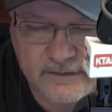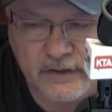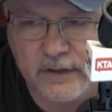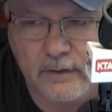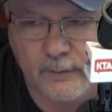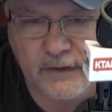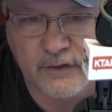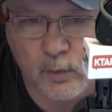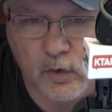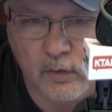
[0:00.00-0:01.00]
an
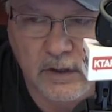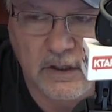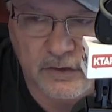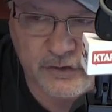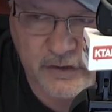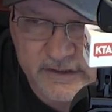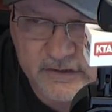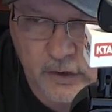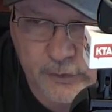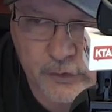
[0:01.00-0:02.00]
individual, just
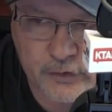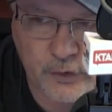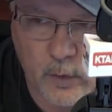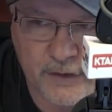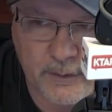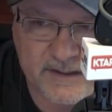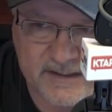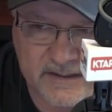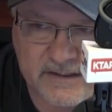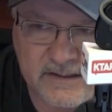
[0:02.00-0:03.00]
under
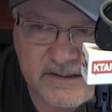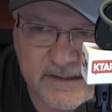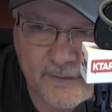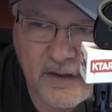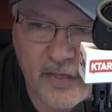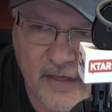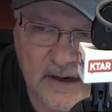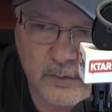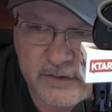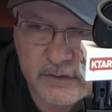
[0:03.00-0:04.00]

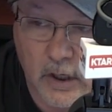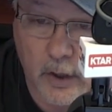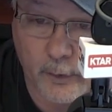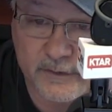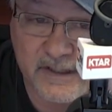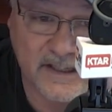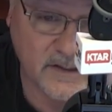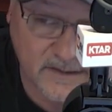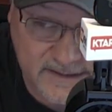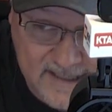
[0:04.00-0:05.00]
$267,000
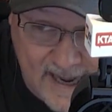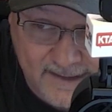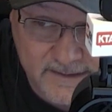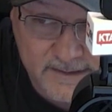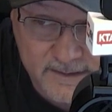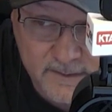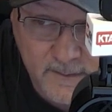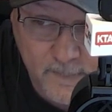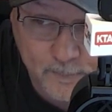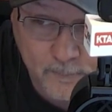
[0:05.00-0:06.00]
in debt.
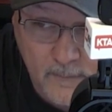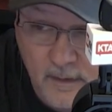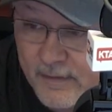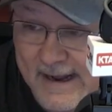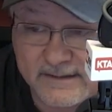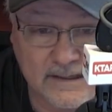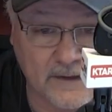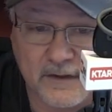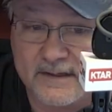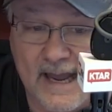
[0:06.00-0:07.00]
That's
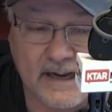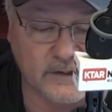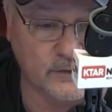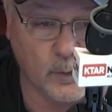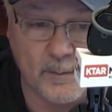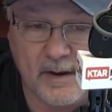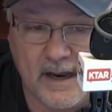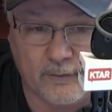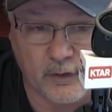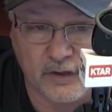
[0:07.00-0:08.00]
not the taxes we pay
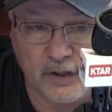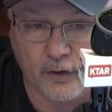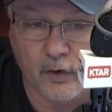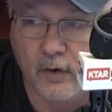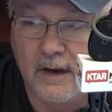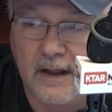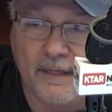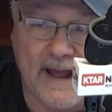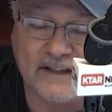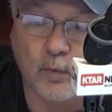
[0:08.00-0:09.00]
every year.
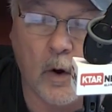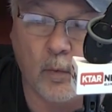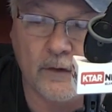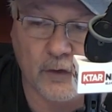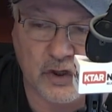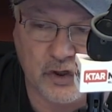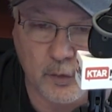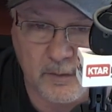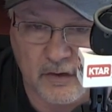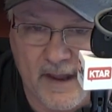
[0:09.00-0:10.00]
That's what we've
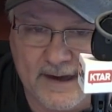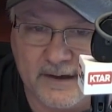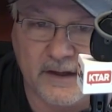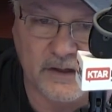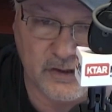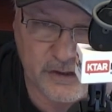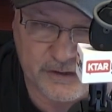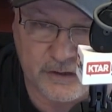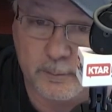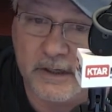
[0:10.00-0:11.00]
accumulated in
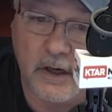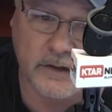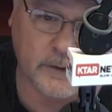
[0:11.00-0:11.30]
addition because of